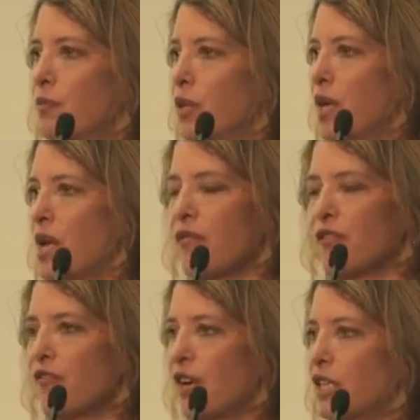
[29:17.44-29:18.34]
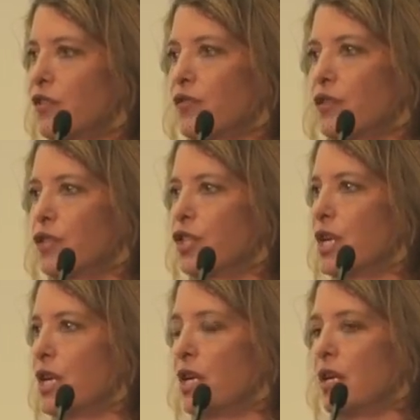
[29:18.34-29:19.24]
every fast food
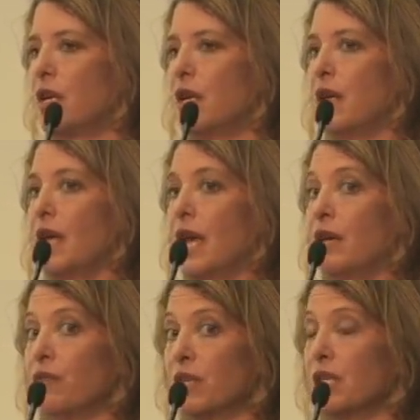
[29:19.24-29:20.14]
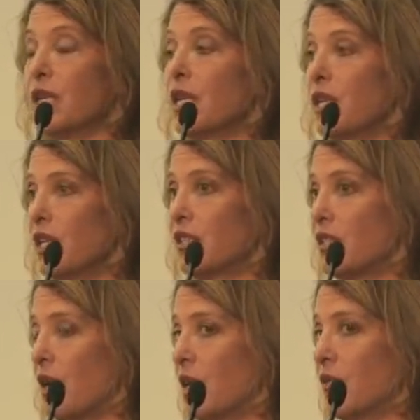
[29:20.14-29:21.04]
chain, and really it's
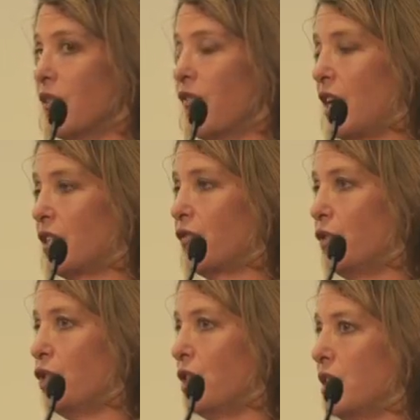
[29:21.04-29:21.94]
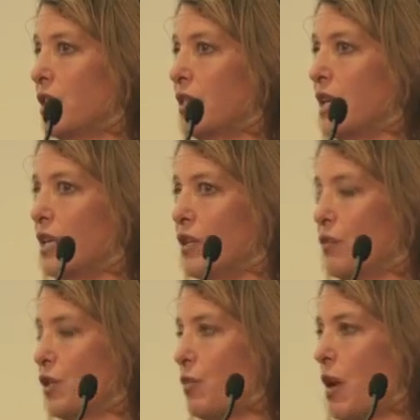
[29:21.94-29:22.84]
not even the fast food chains that,
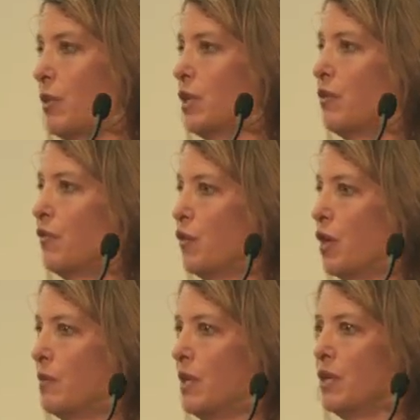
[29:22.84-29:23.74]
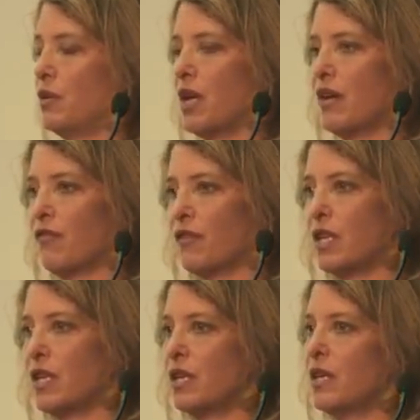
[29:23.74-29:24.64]
which probably you avoid, but
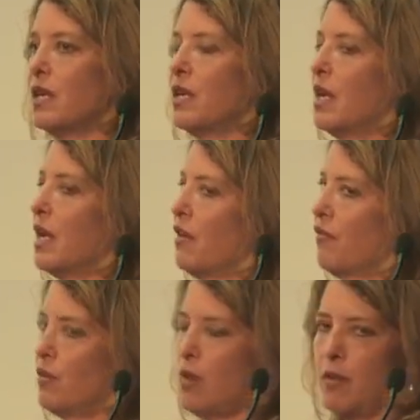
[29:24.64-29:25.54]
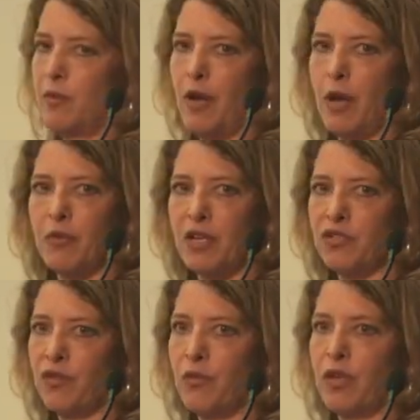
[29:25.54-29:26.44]
every mom and pop
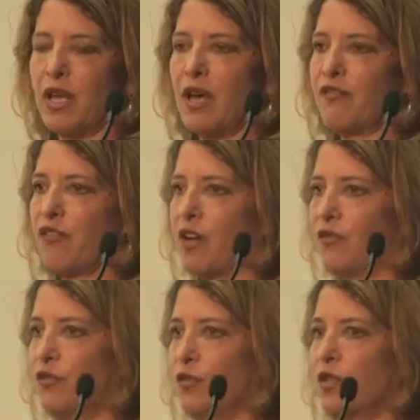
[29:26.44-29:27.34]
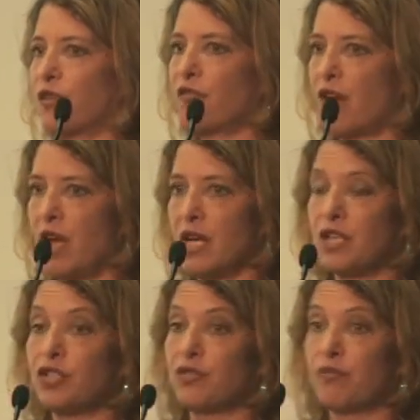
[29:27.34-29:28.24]
restaurant where they have fried food, they're frying
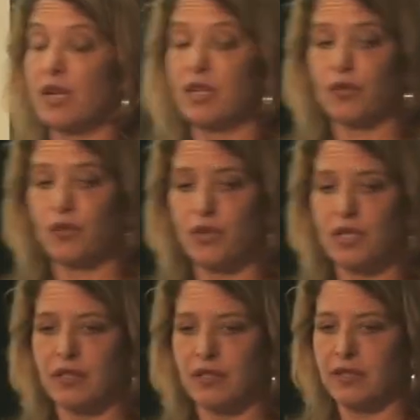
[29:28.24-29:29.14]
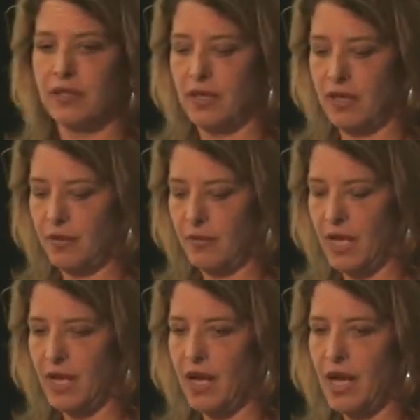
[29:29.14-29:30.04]
in just regular oils.
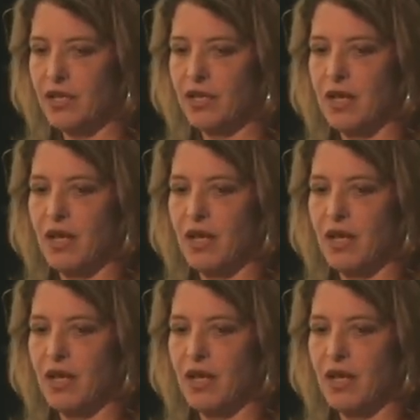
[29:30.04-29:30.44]
And I